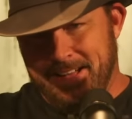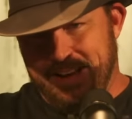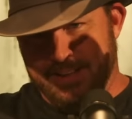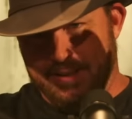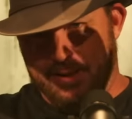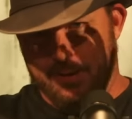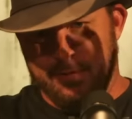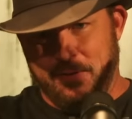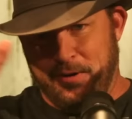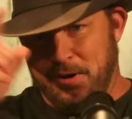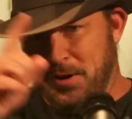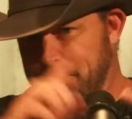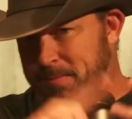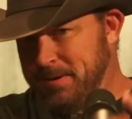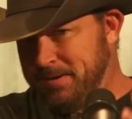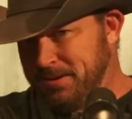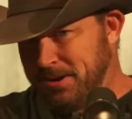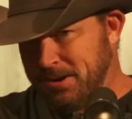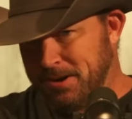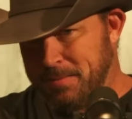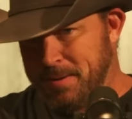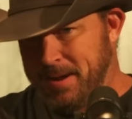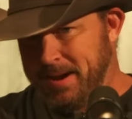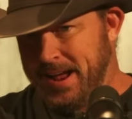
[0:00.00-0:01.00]
You've heard me
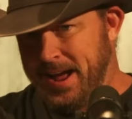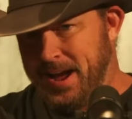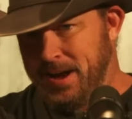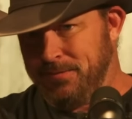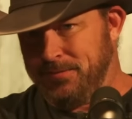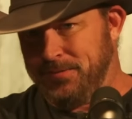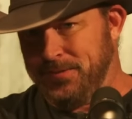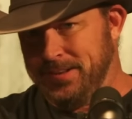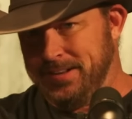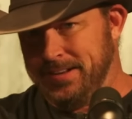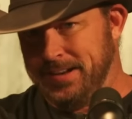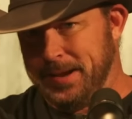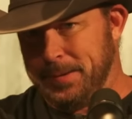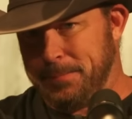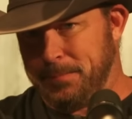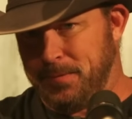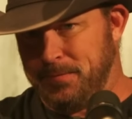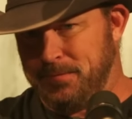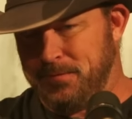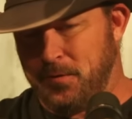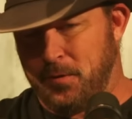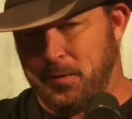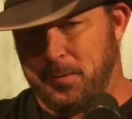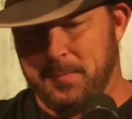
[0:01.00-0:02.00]
talk about Alpha Elite
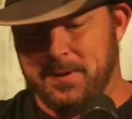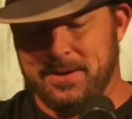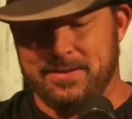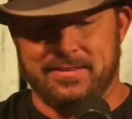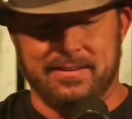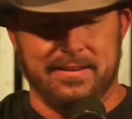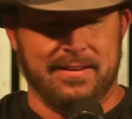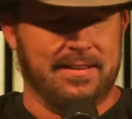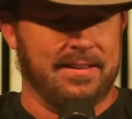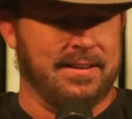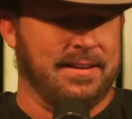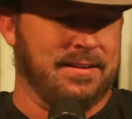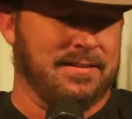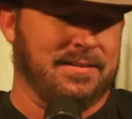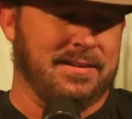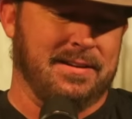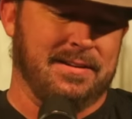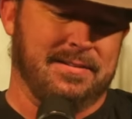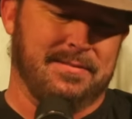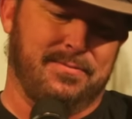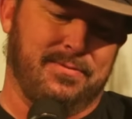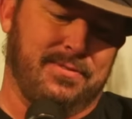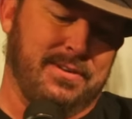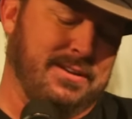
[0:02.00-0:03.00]
Performance.
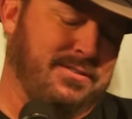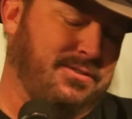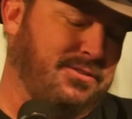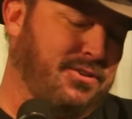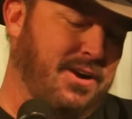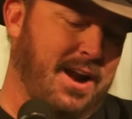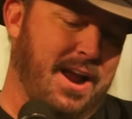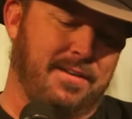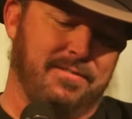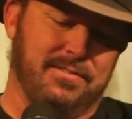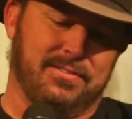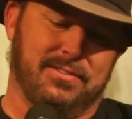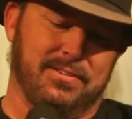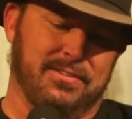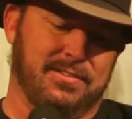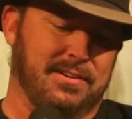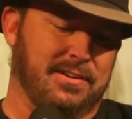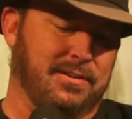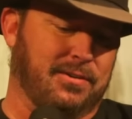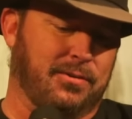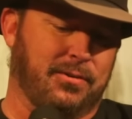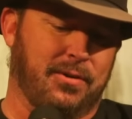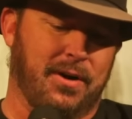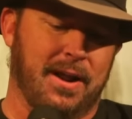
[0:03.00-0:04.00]
It's Travis's
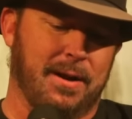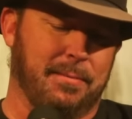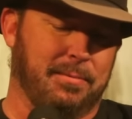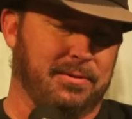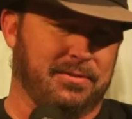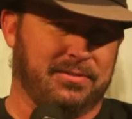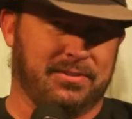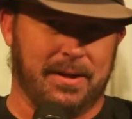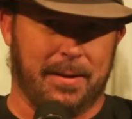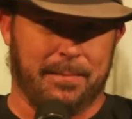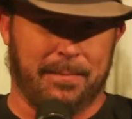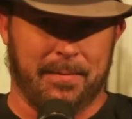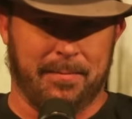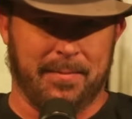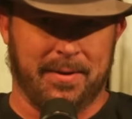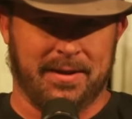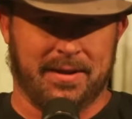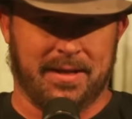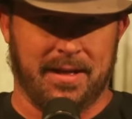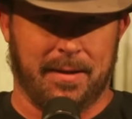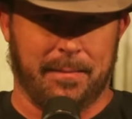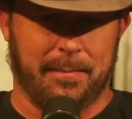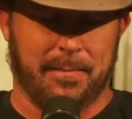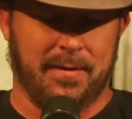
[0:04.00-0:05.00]
incredible supplement
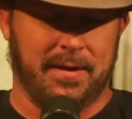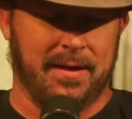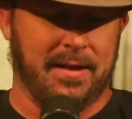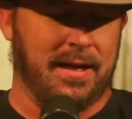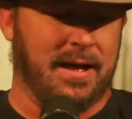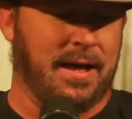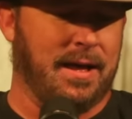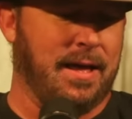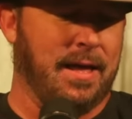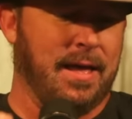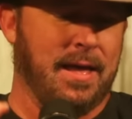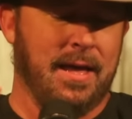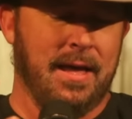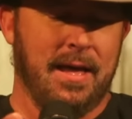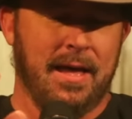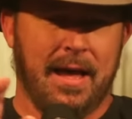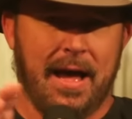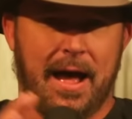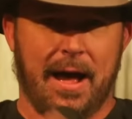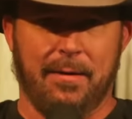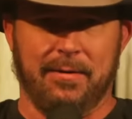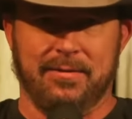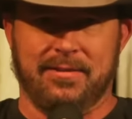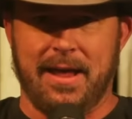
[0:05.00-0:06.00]
company. I
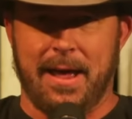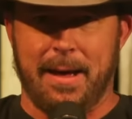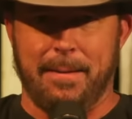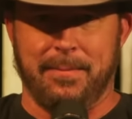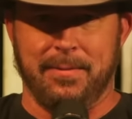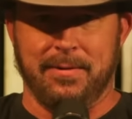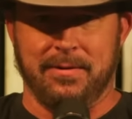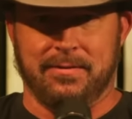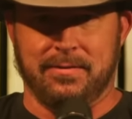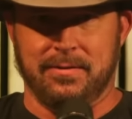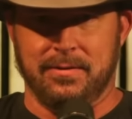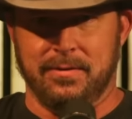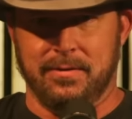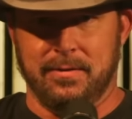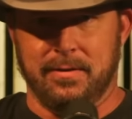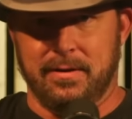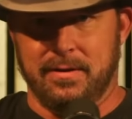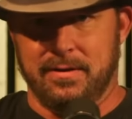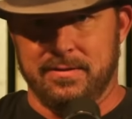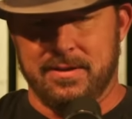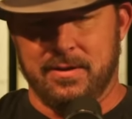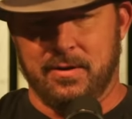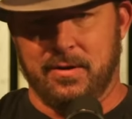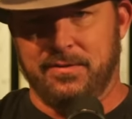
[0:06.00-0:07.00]
was happy to,
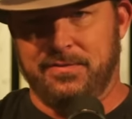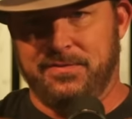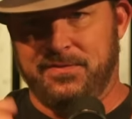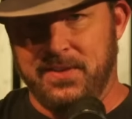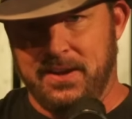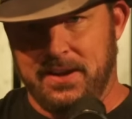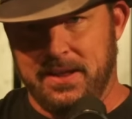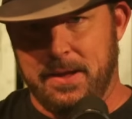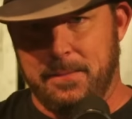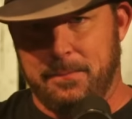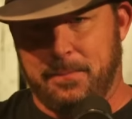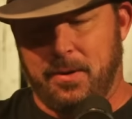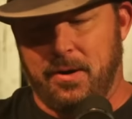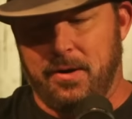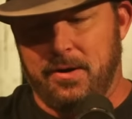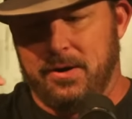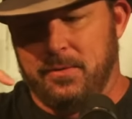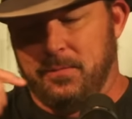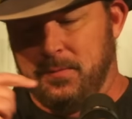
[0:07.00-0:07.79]
affiliate partner